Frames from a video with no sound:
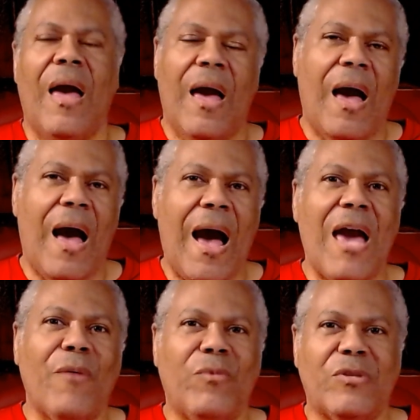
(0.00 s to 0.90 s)
I
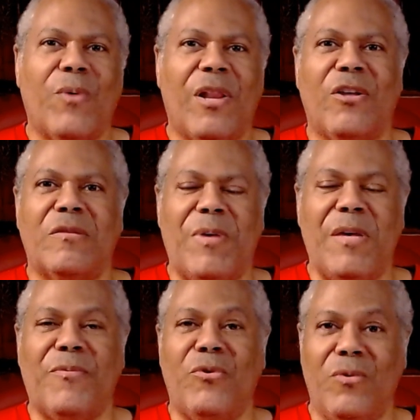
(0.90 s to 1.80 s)
was one of those
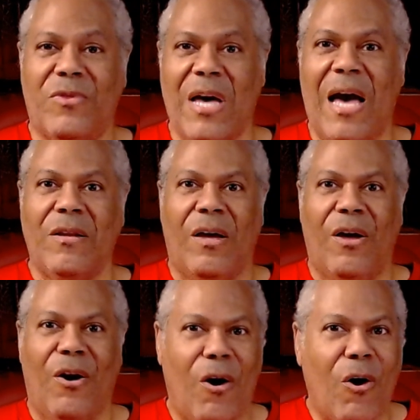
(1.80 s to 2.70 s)
people who thought
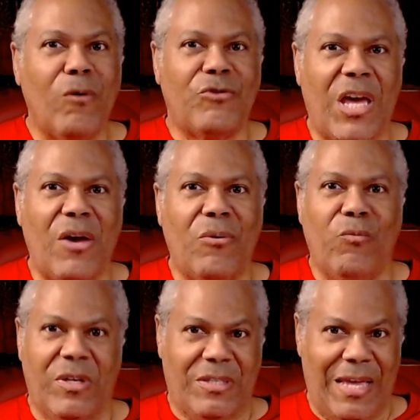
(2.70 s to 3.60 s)
OJ
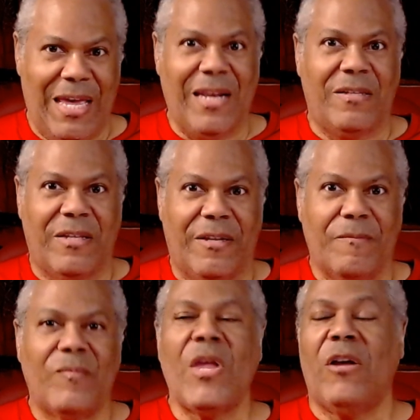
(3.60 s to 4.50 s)
was innocent.
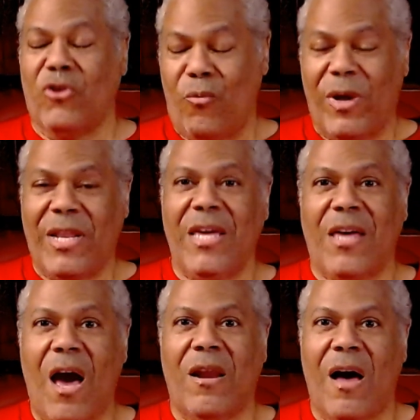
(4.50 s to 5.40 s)
So when he
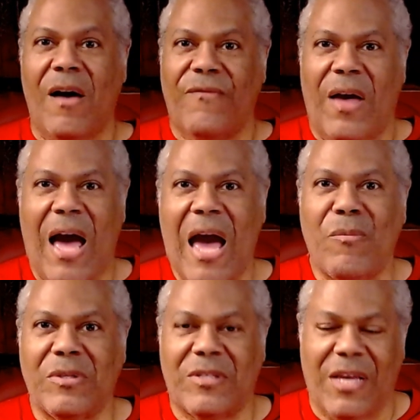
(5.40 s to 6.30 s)
got off, I
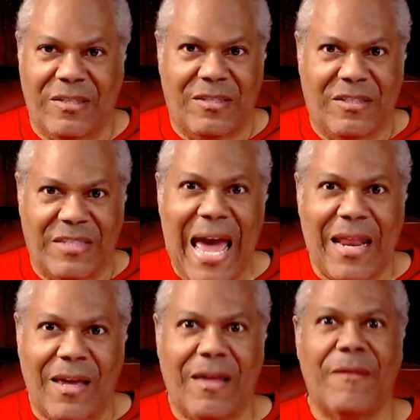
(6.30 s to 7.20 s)
was
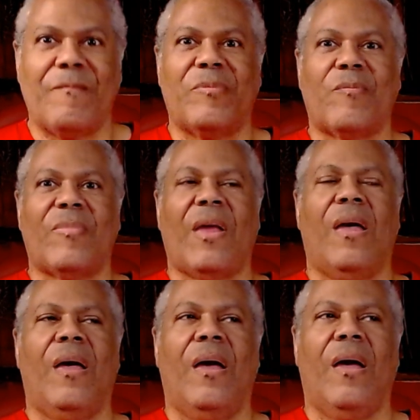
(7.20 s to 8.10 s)
ecstatic.
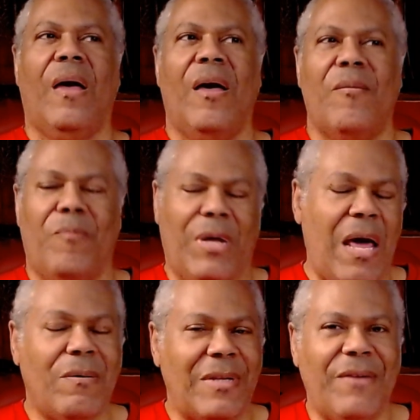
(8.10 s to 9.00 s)
But I
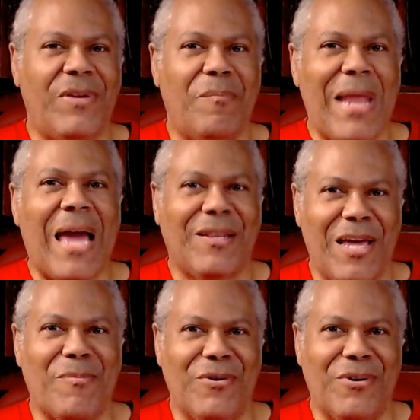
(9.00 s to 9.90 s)
don't live in a black
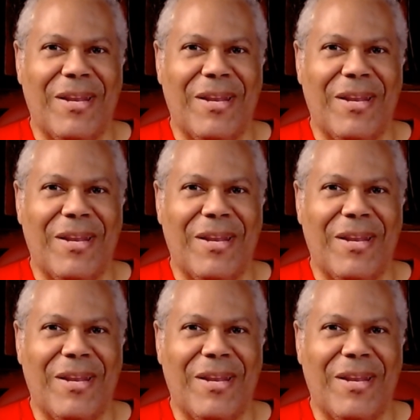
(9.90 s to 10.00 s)
neighborhood.